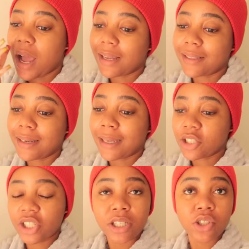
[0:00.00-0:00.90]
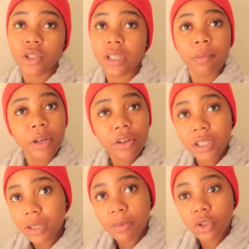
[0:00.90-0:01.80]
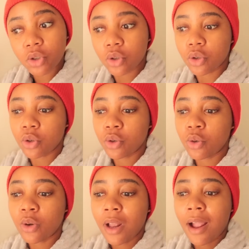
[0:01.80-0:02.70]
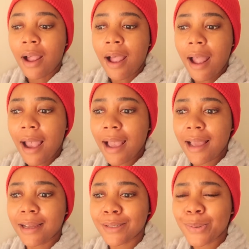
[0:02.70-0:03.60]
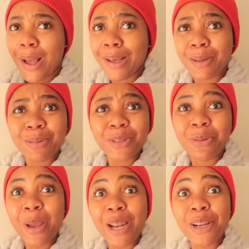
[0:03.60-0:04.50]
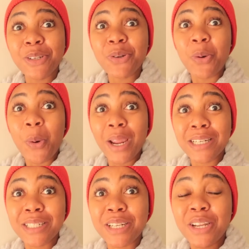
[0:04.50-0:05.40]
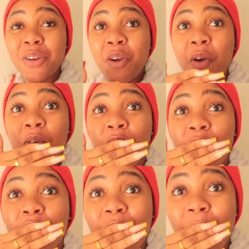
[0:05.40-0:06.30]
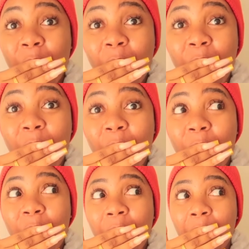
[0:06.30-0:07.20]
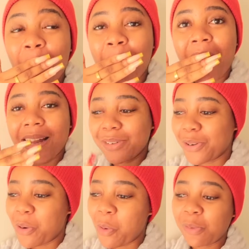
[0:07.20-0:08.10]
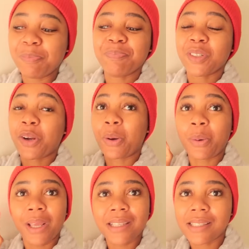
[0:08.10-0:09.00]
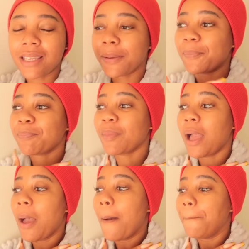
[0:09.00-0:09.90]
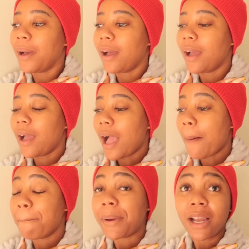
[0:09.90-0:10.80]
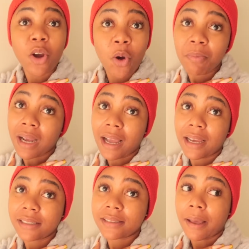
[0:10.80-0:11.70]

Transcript: I didn't get a chance to say Merry Christmas to, and welcome to 2024. Mado, crazy. But I'm back home, guys.